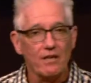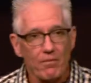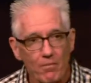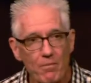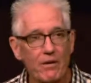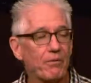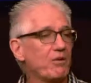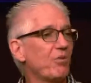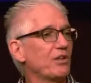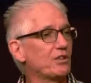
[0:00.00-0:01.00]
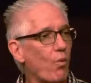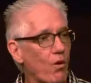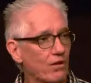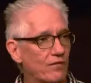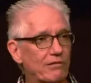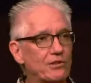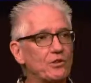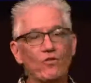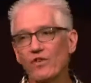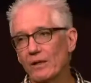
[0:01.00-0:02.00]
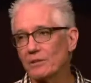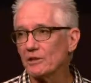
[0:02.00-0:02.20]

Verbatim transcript: married, raised a wonderful Christian family.